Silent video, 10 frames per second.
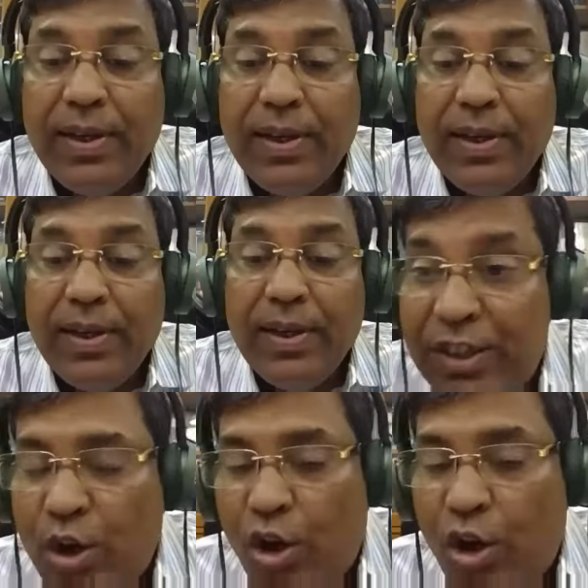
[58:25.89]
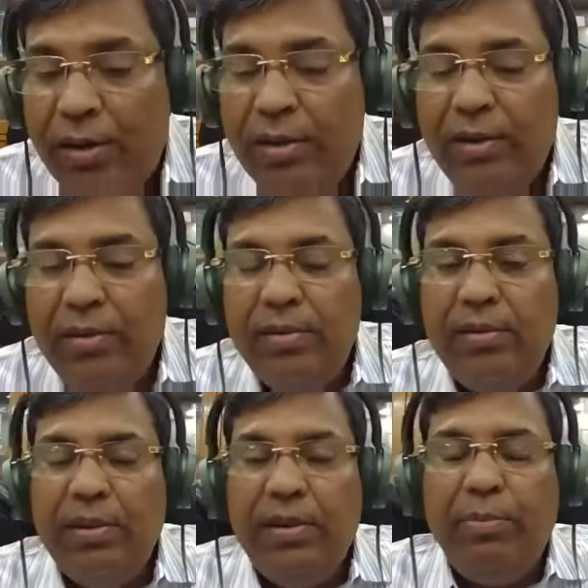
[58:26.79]
That is called
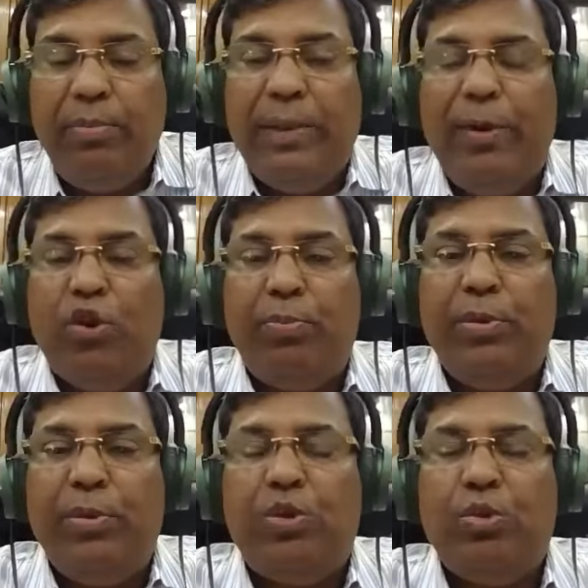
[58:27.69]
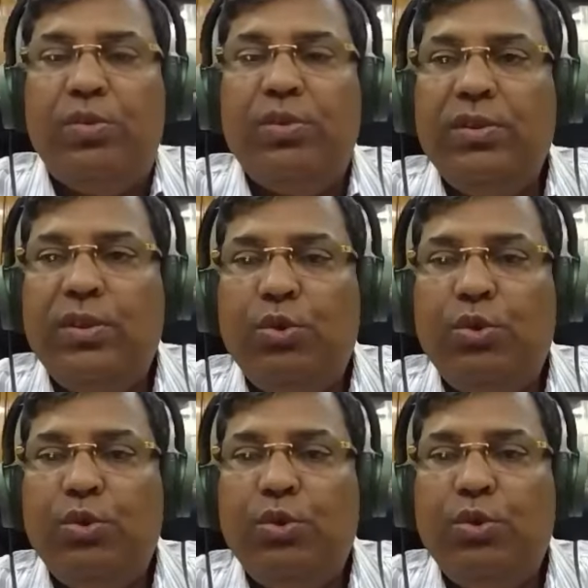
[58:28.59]
framing of issues. So this
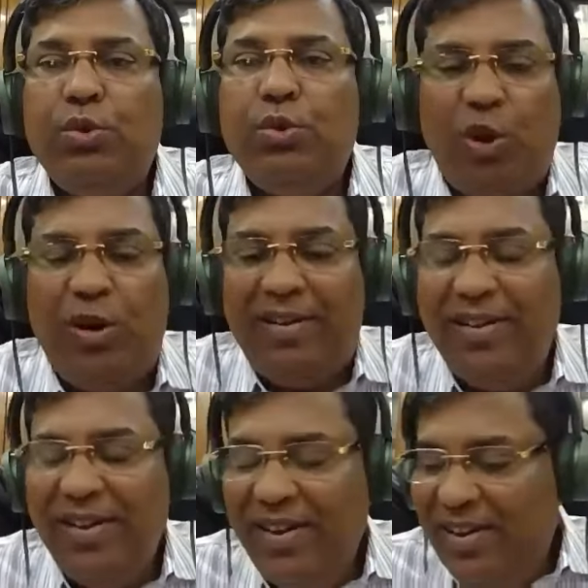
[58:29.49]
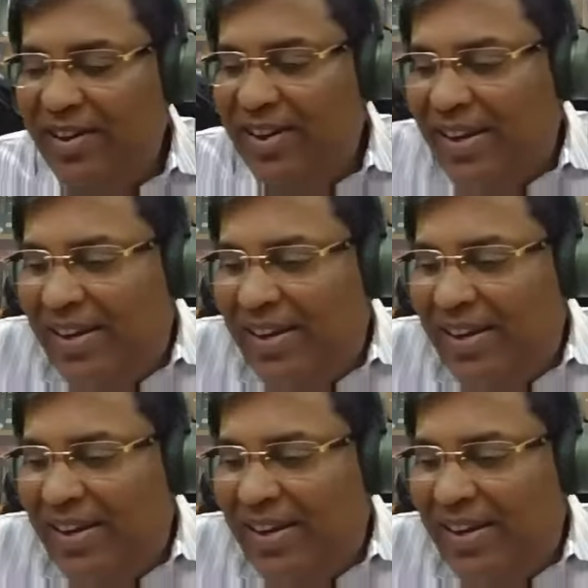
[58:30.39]
was for a younger